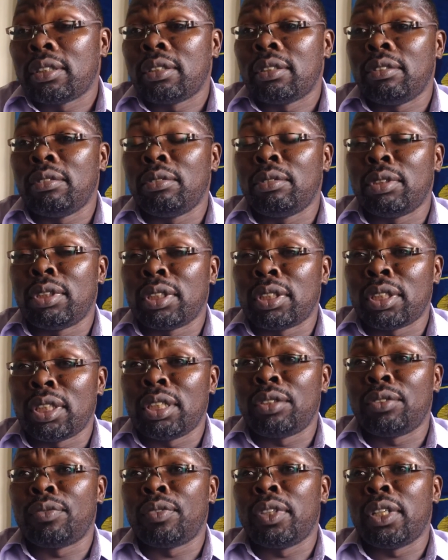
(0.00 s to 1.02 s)
you know, the
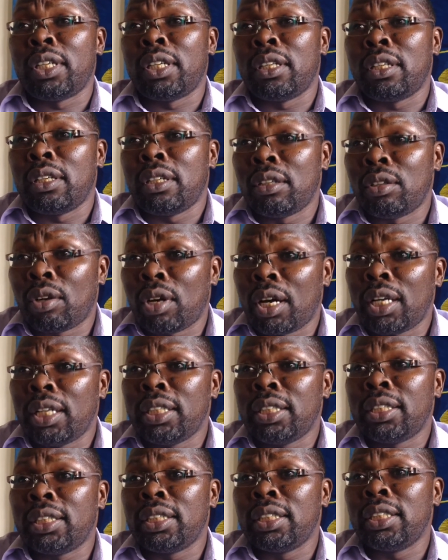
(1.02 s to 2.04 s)
state of their
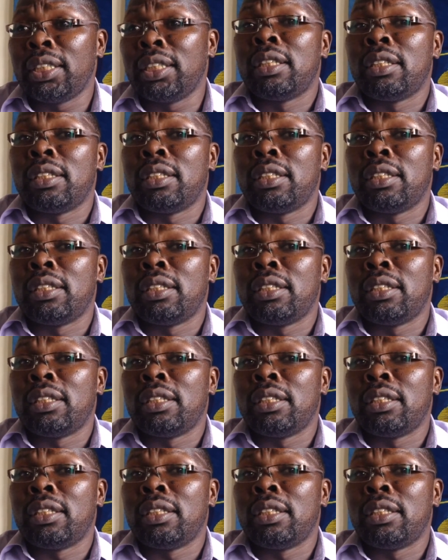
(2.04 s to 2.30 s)
locality,